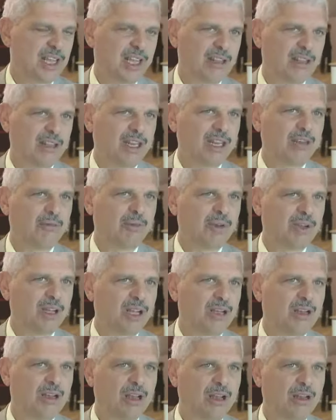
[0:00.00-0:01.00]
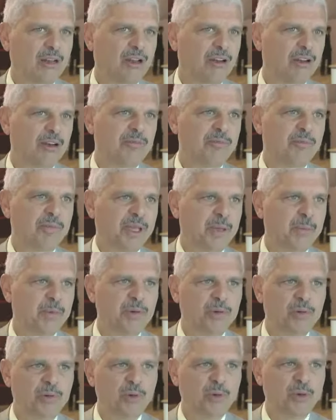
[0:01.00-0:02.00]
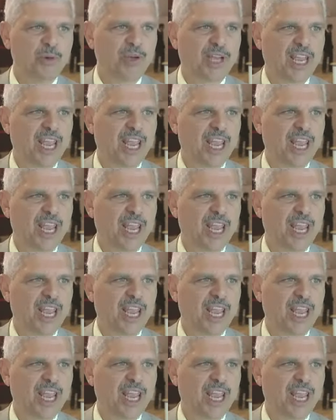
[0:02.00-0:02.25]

I think uh, a lot of people who